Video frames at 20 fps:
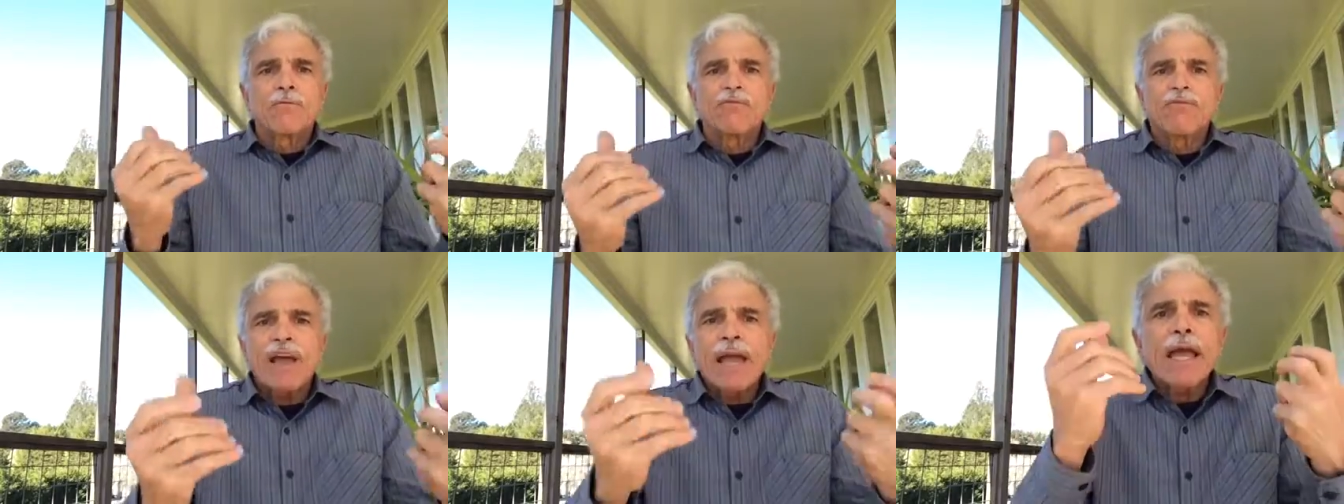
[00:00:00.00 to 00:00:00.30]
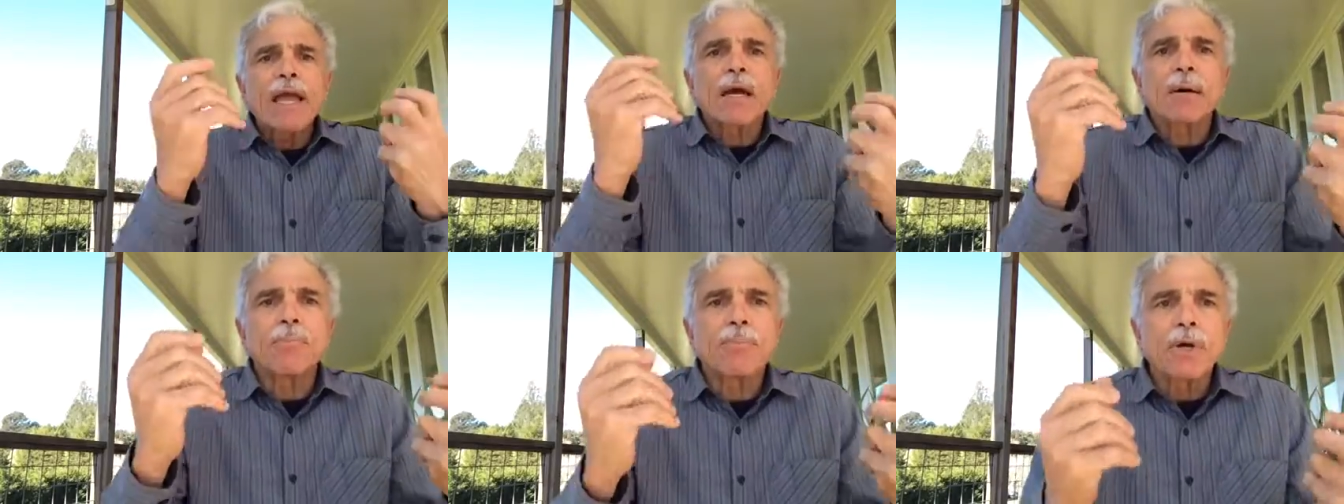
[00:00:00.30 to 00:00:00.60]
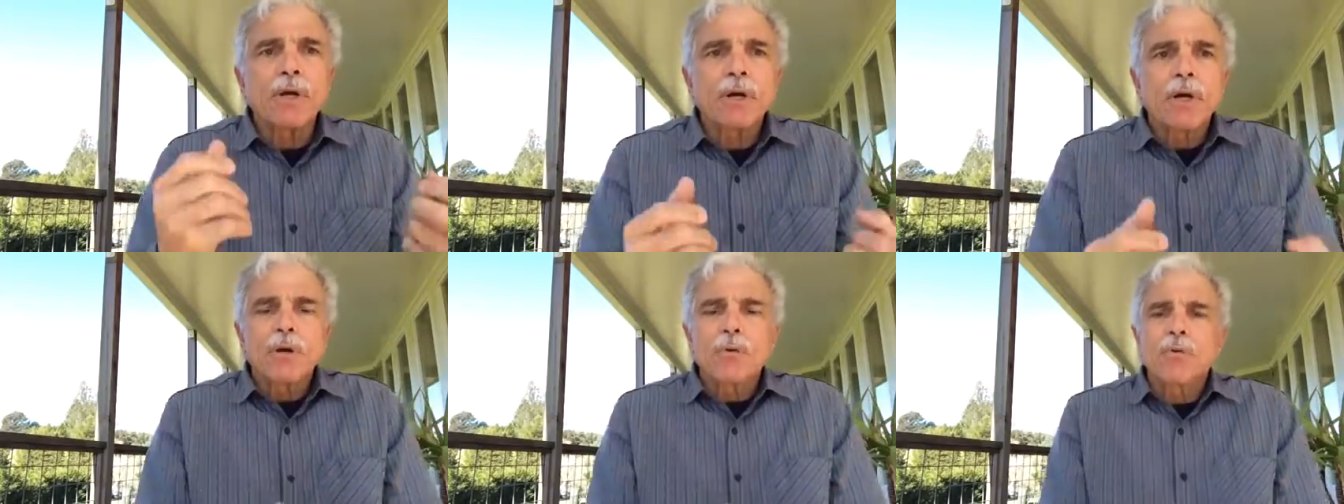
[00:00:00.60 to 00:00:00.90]
revamp,
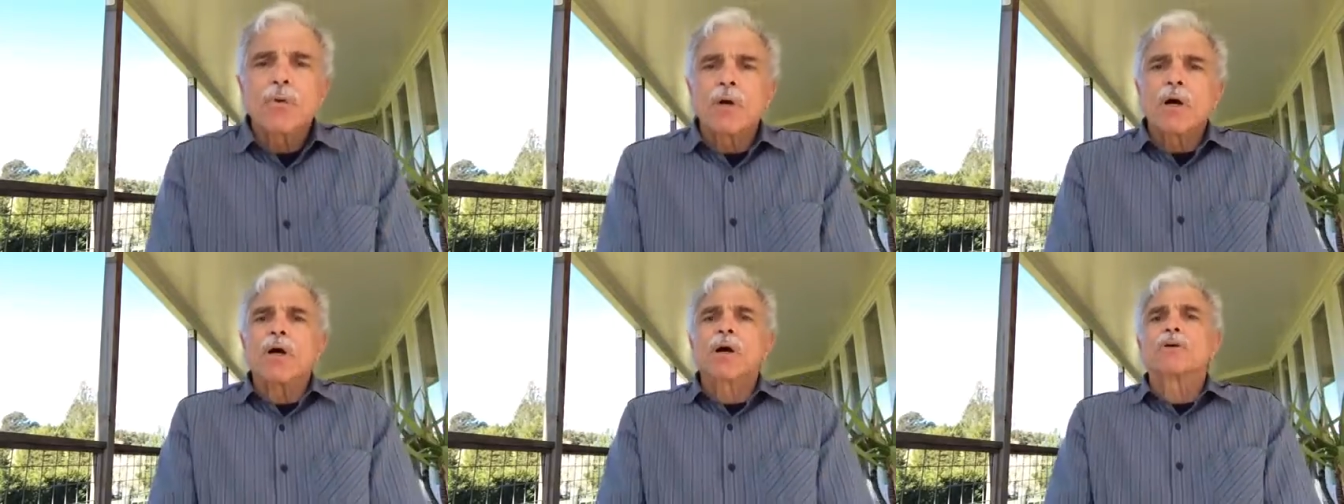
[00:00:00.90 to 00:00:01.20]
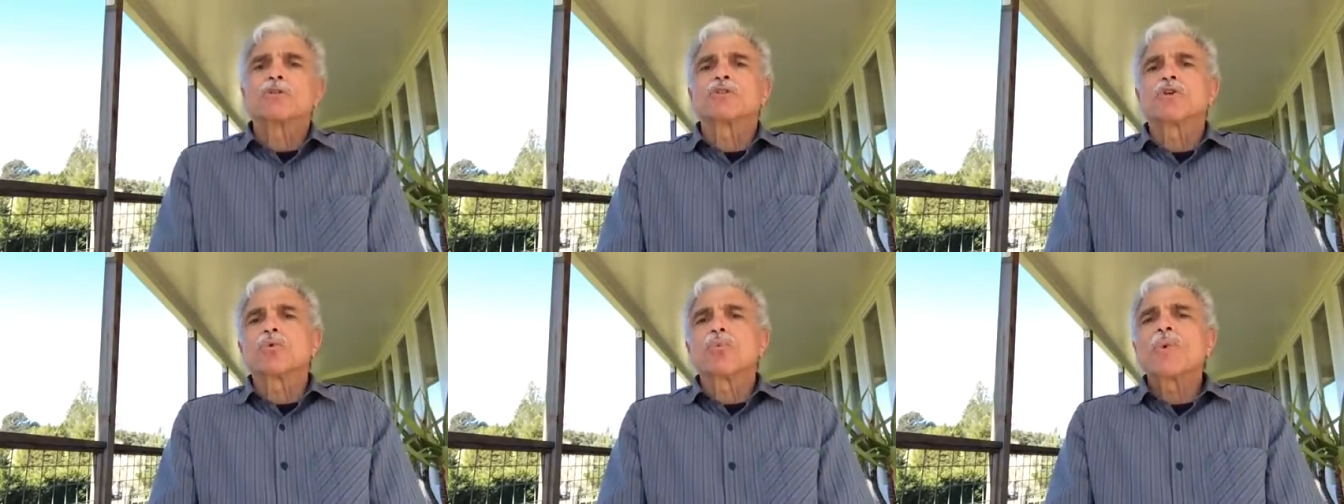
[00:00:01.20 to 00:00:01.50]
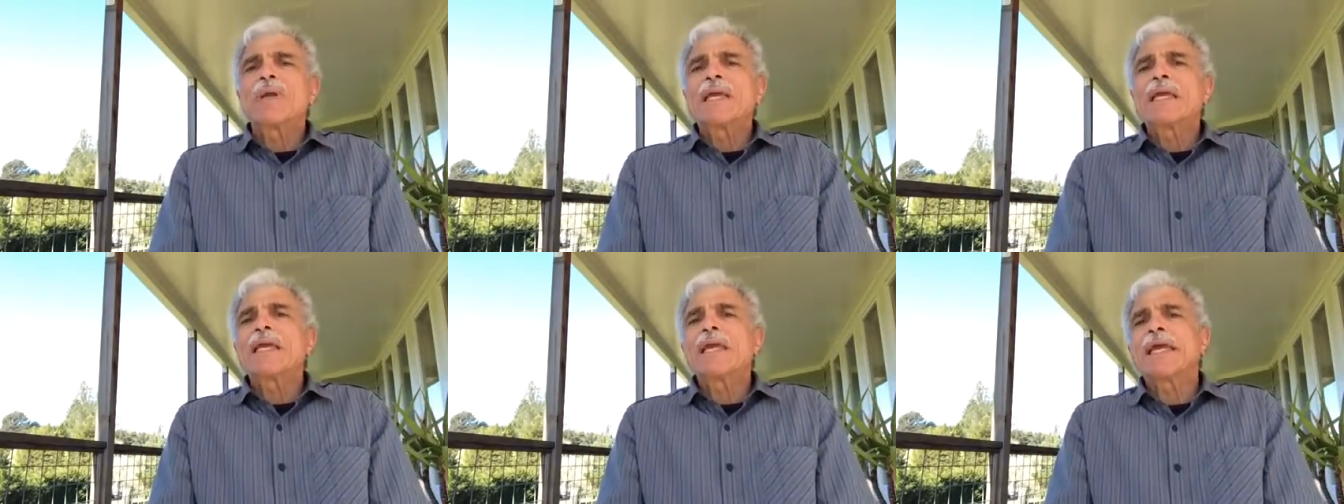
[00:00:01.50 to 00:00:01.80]
uh, to
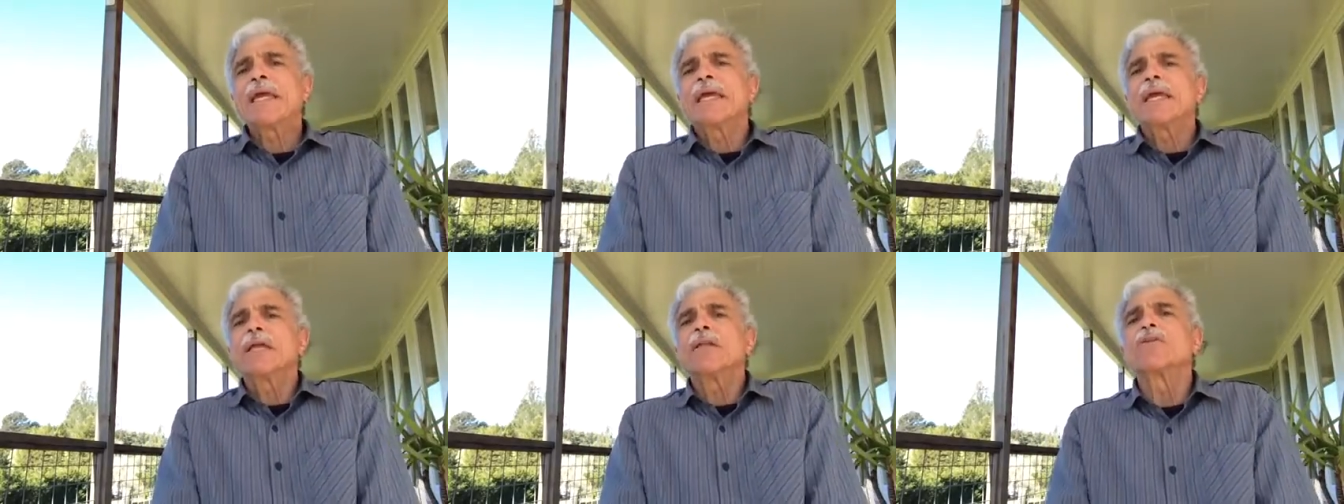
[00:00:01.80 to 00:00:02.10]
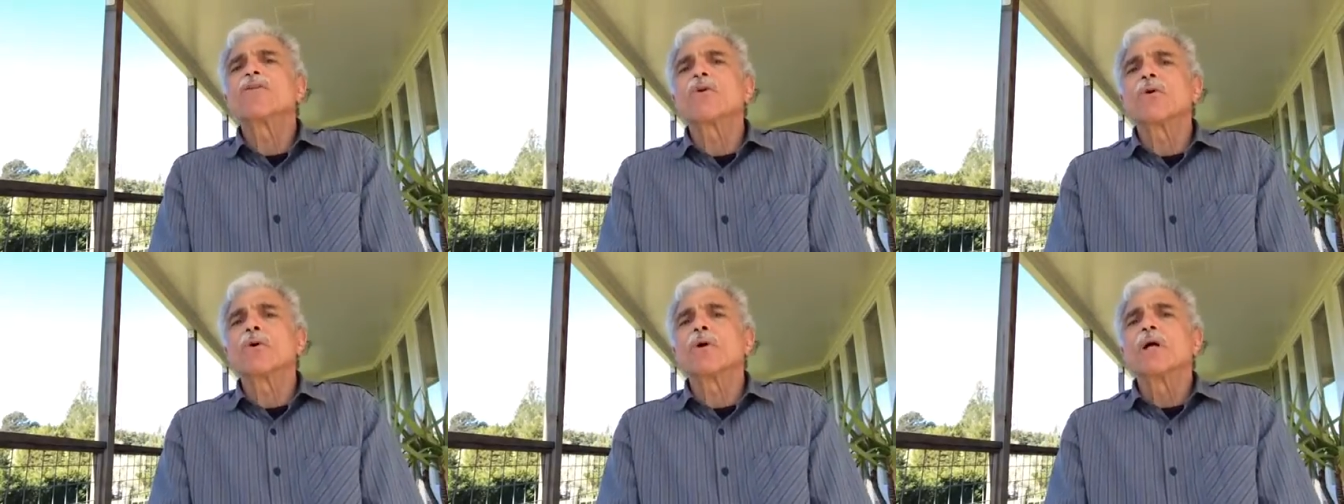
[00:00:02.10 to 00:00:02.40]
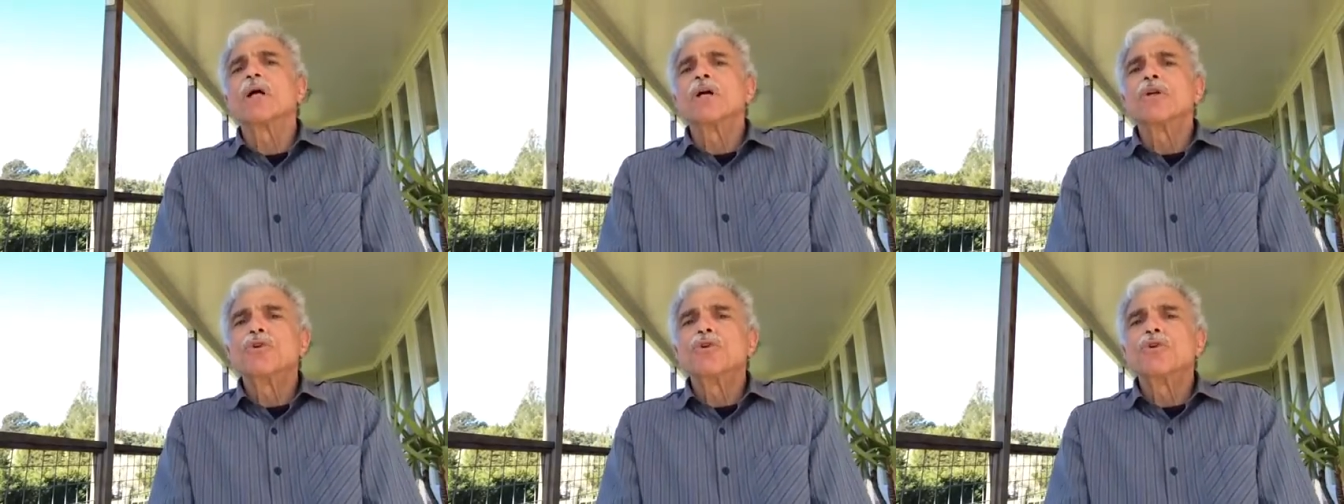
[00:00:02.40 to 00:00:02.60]
rekindle